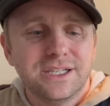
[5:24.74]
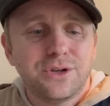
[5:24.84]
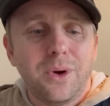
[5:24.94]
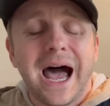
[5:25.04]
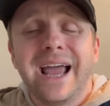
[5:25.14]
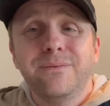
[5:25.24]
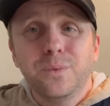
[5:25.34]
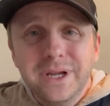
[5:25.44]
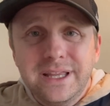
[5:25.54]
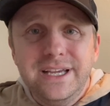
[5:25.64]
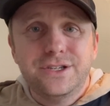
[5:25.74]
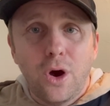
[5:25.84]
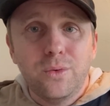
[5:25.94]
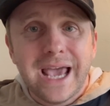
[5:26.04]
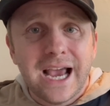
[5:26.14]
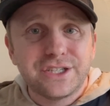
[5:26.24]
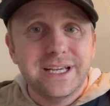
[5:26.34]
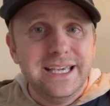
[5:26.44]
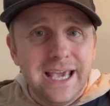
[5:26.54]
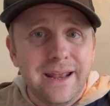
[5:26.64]
so I really don't
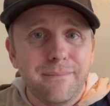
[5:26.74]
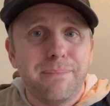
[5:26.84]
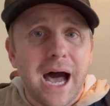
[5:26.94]
actually get